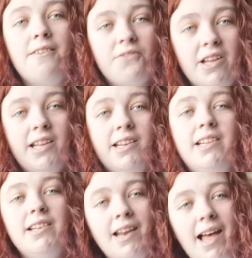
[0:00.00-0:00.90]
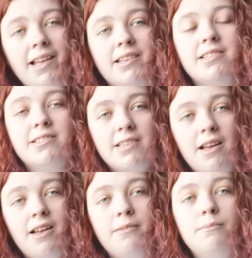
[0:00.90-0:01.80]
feeling like a
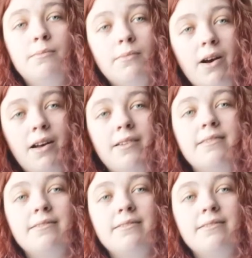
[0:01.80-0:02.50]
someone.